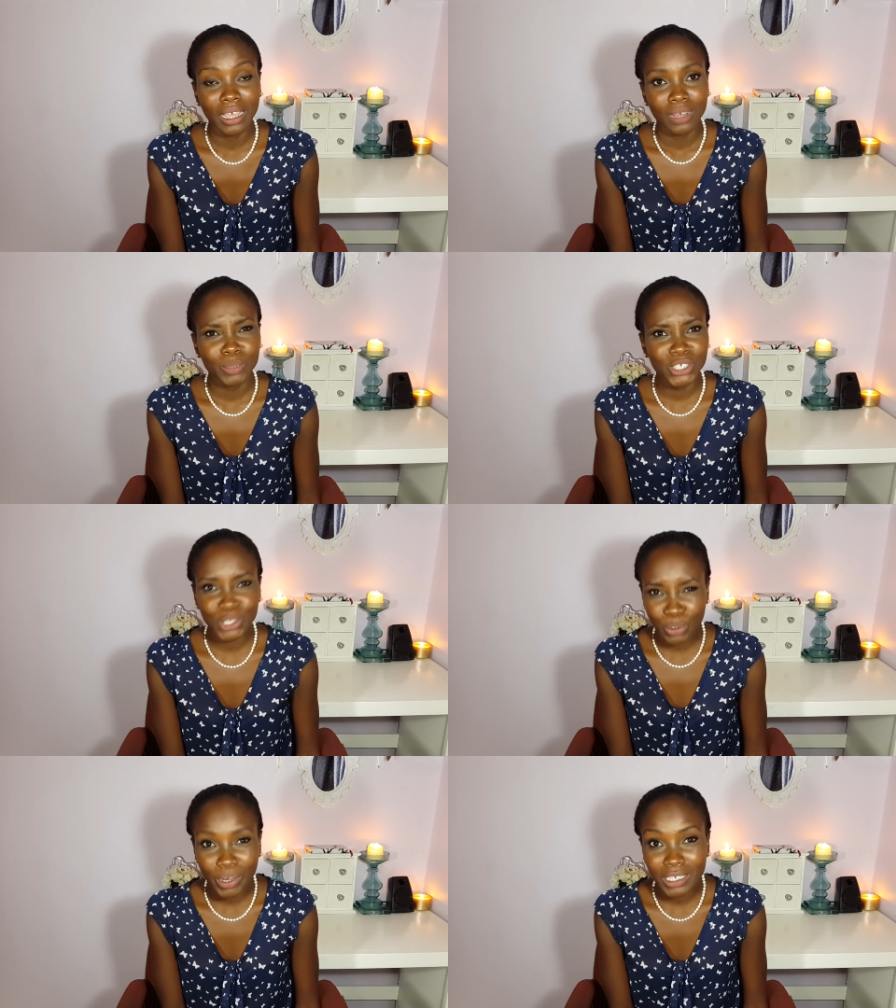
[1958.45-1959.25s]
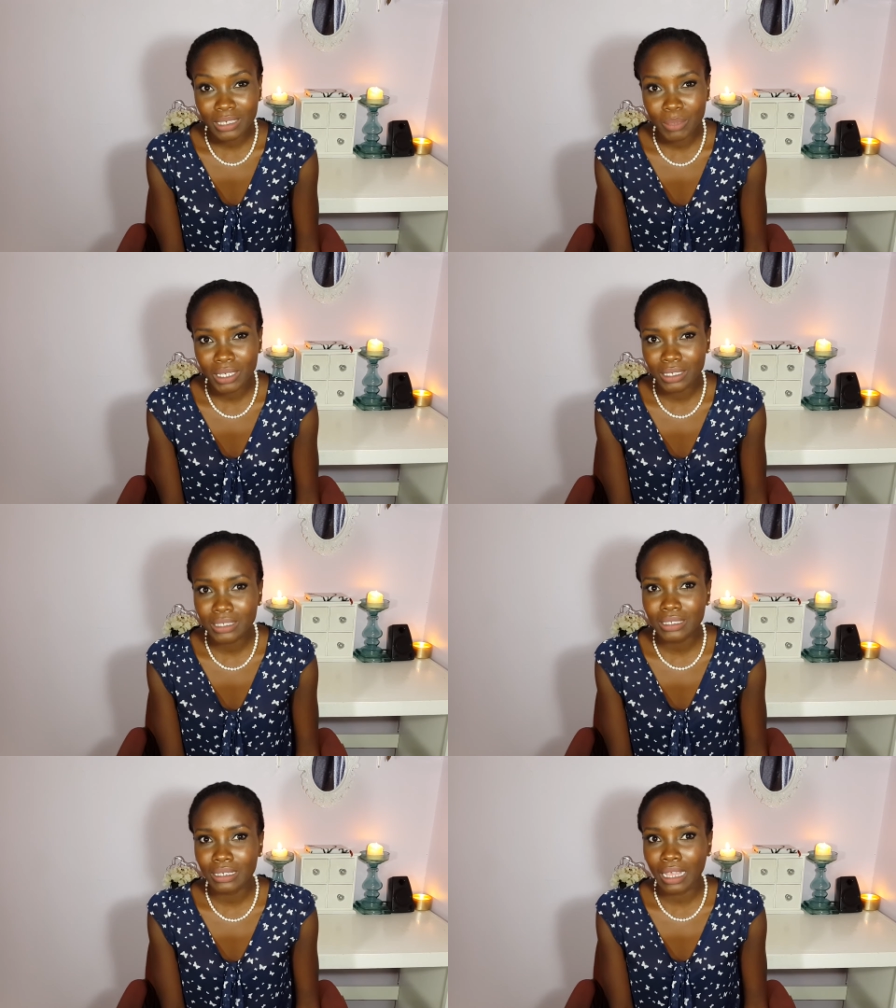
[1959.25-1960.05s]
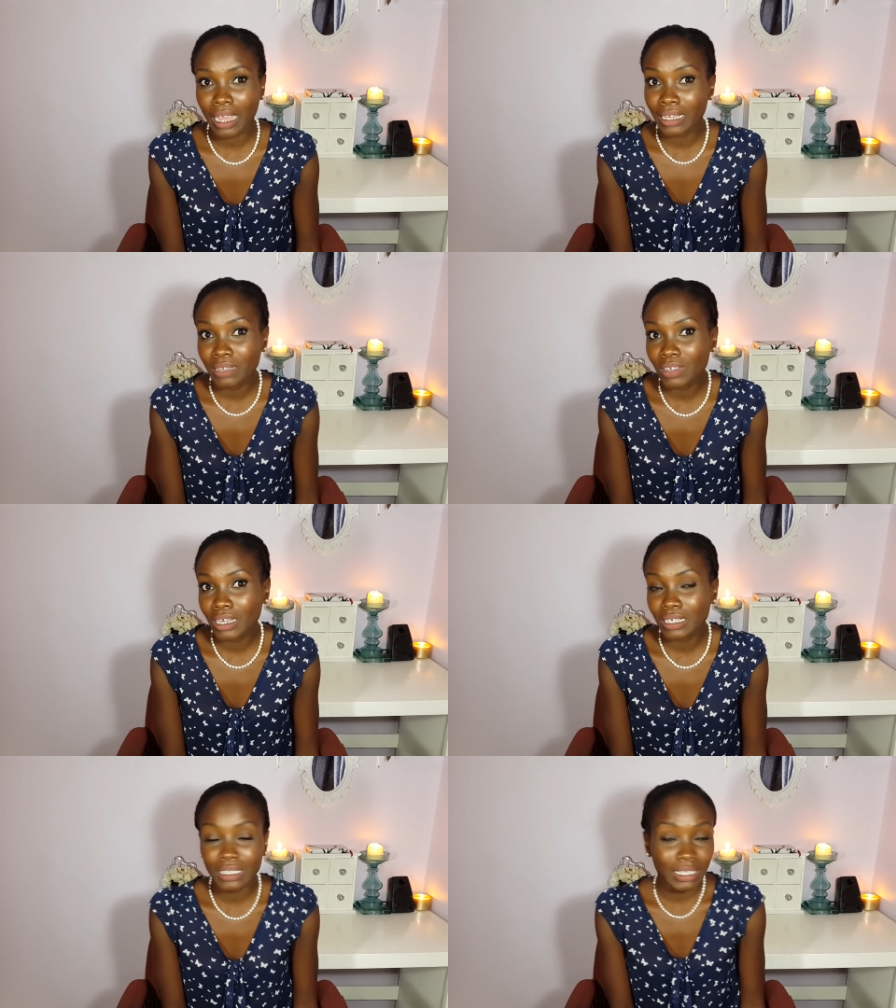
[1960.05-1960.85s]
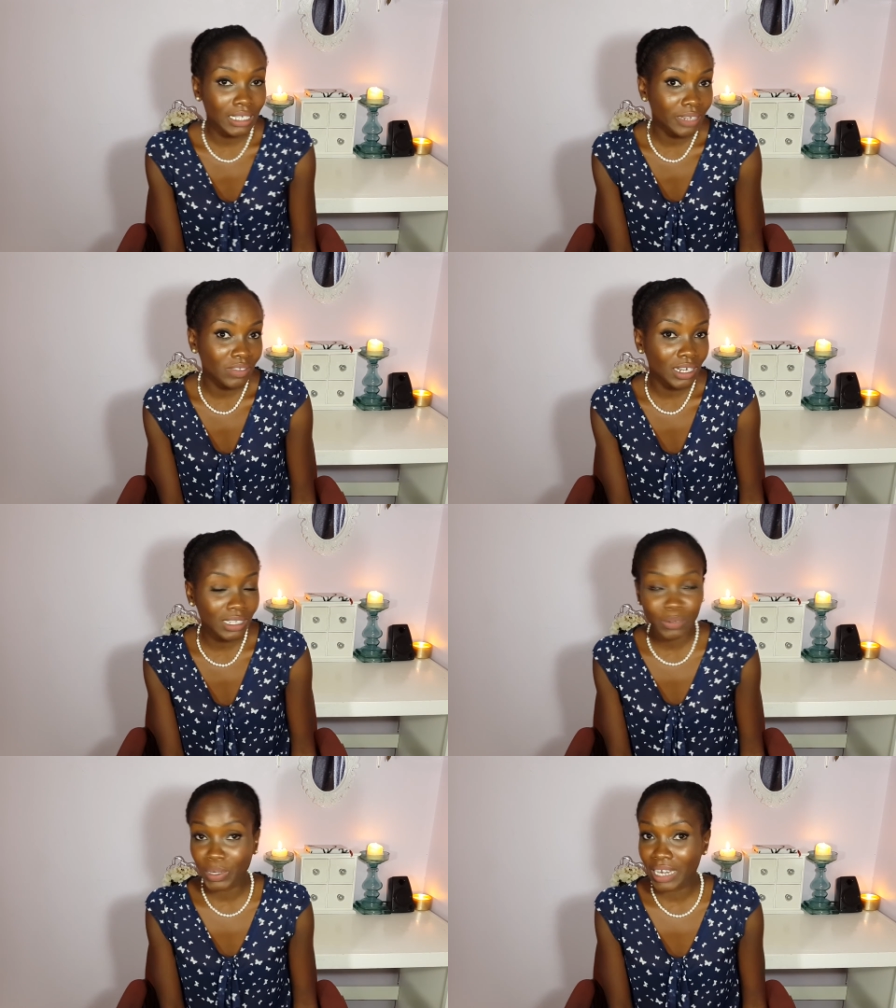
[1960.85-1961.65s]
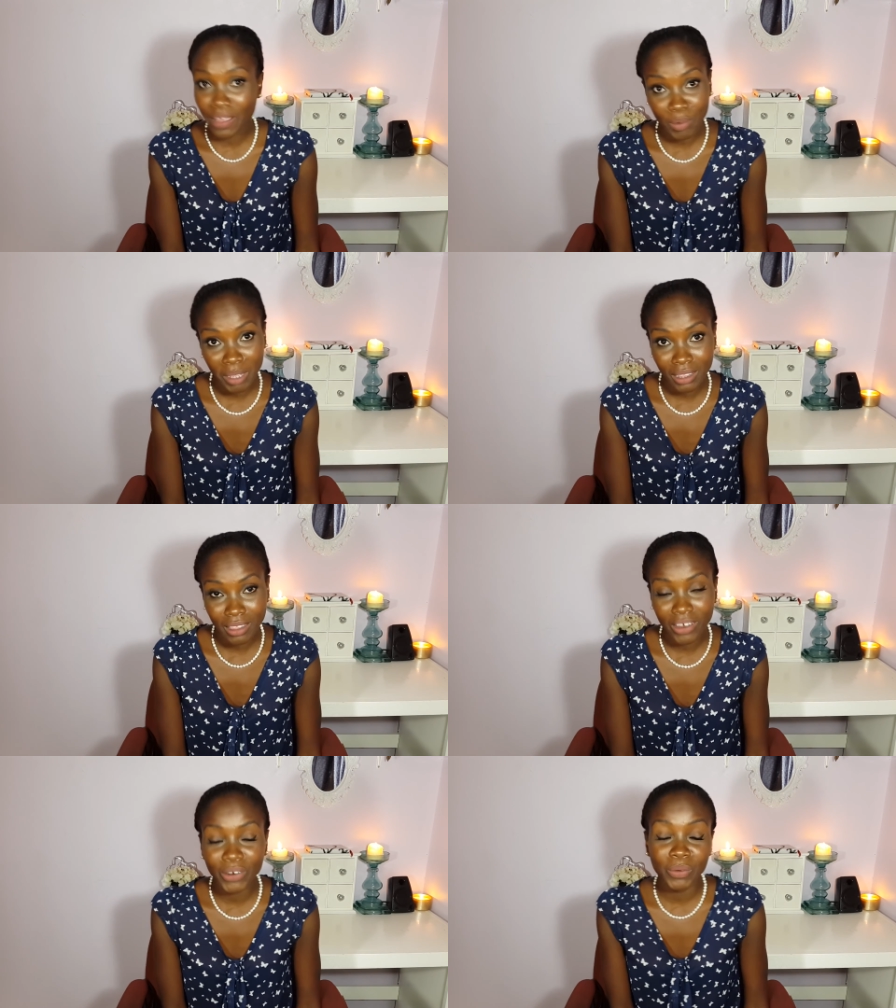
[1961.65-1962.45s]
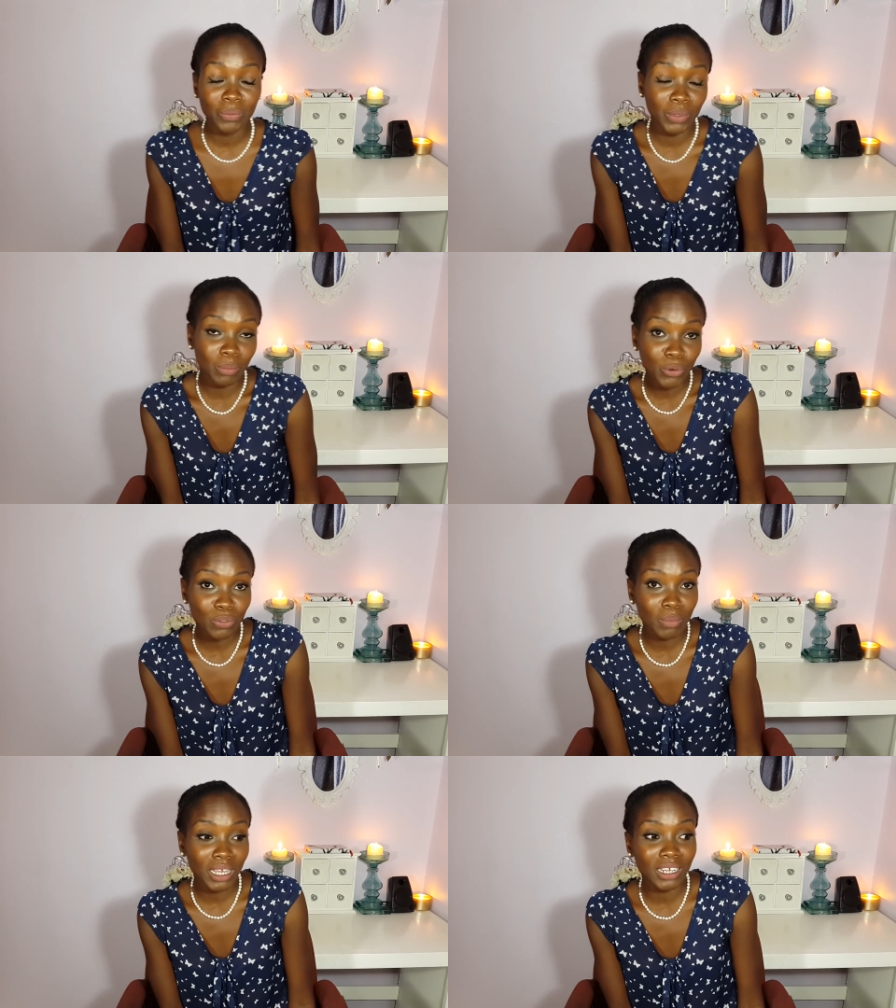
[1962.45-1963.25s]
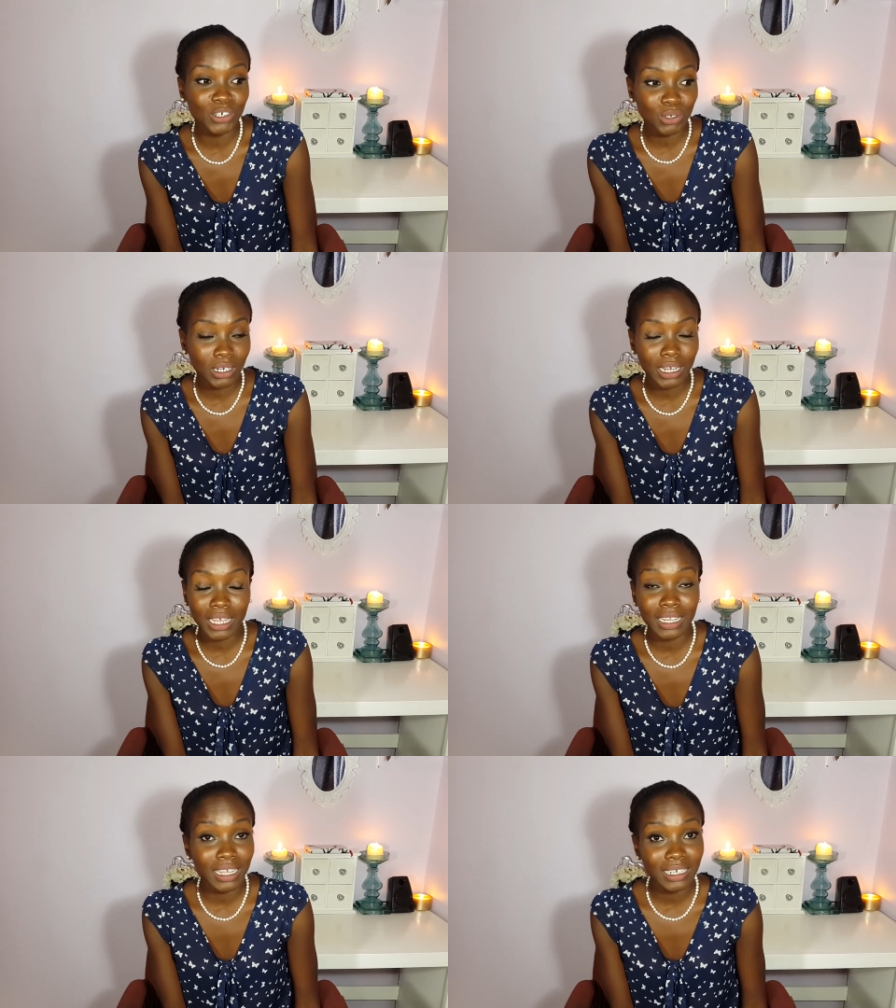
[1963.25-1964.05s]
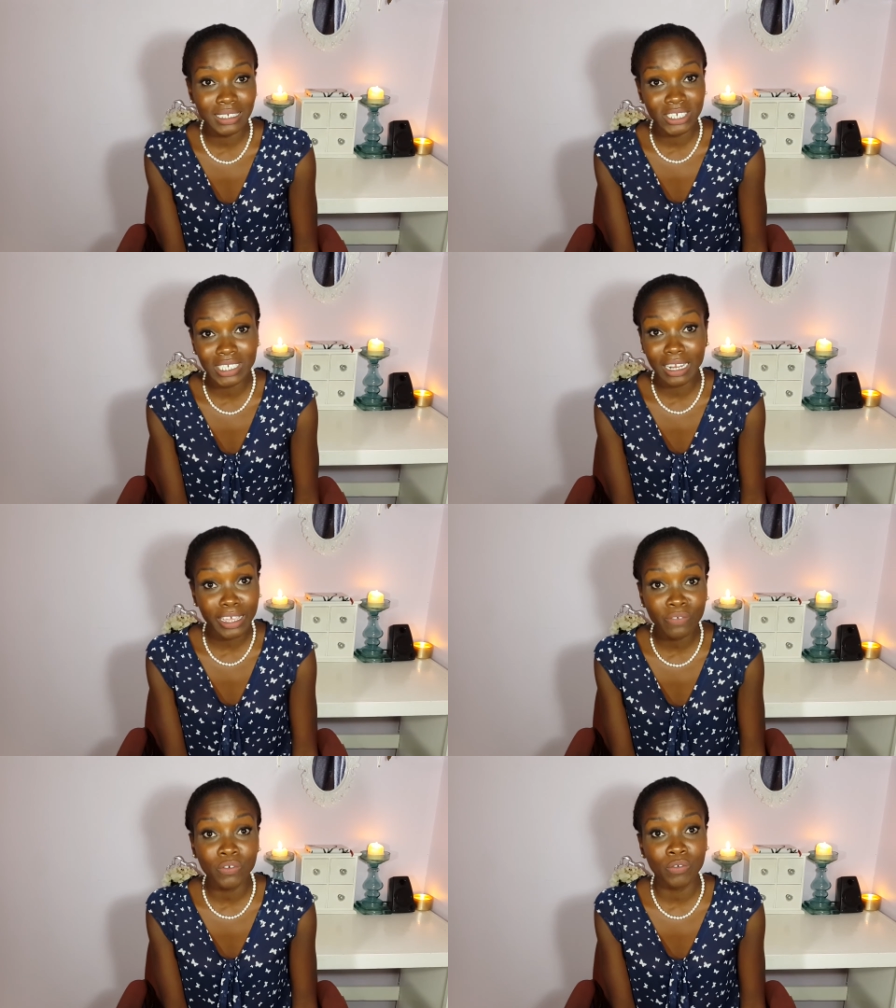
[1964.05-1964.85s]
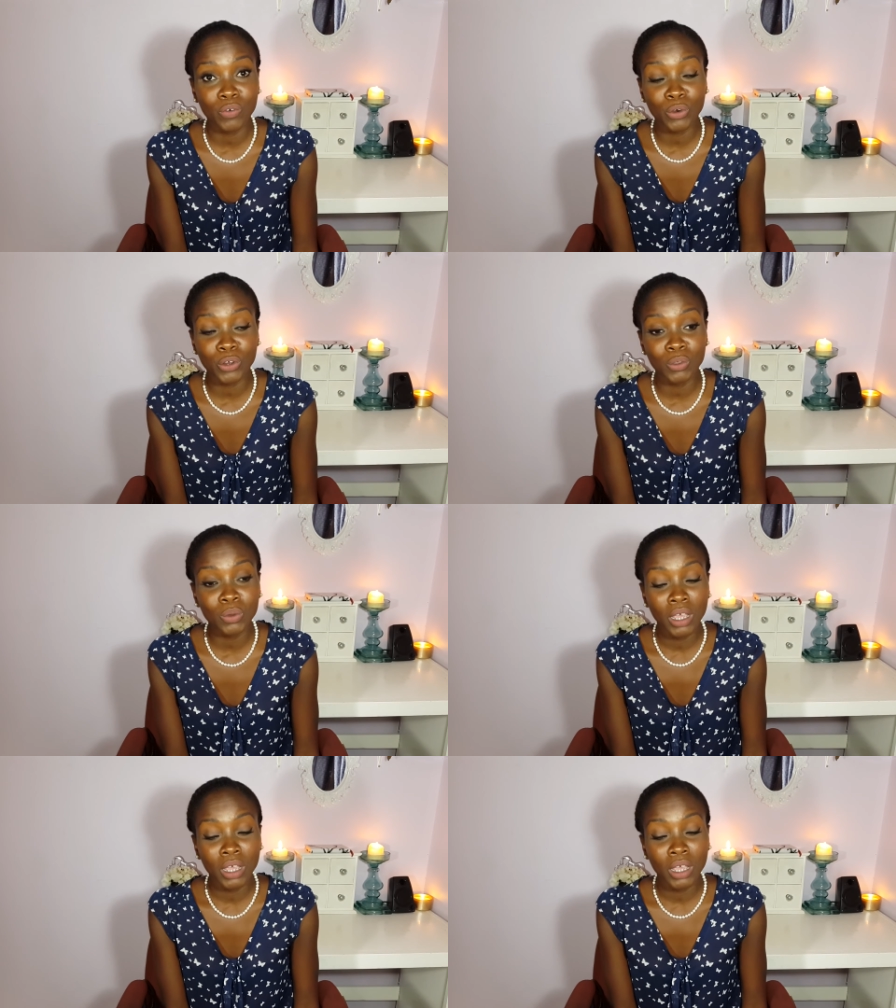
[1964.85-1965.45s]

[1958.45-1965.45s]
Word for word: Which is crazy because I lived in England, he lived in England, we never met there, we both met in Trinidad. That is just life for you.